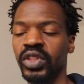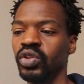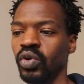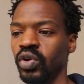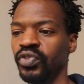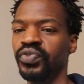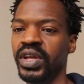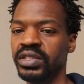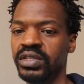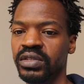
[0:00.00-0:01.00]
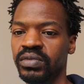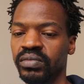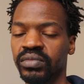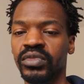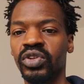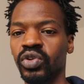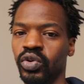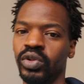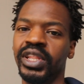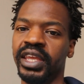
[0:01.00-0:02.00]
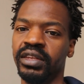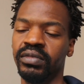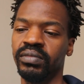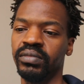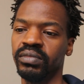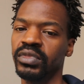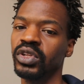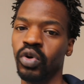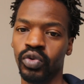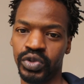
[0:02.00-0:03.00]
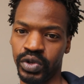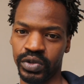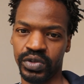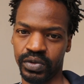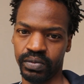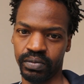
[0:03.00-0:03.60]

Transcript: Know your friends, know your lane. Go to church.